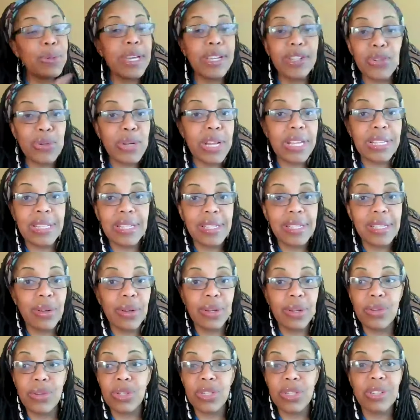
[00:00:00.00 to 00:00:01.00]
you get your
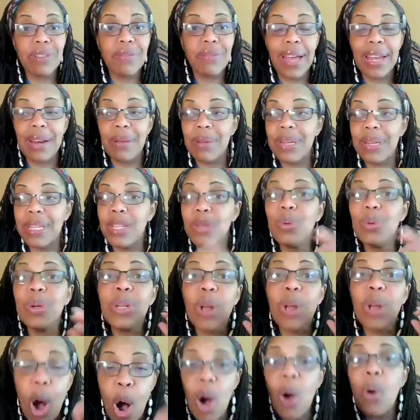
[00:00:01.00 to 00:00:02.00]
necessary nutrition vitamin D,
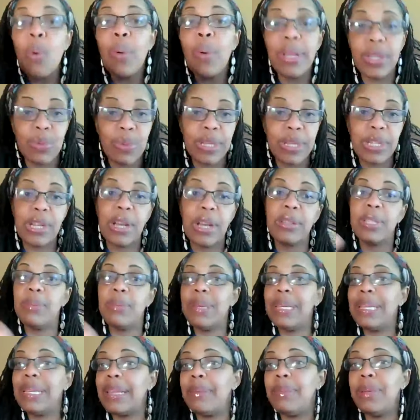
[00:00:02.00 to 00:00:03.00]
you can always reach out
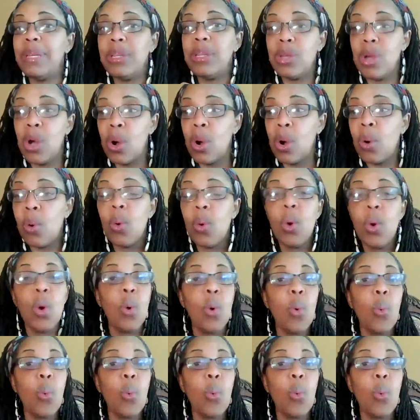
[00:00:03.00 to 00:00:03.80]
to me. Let me know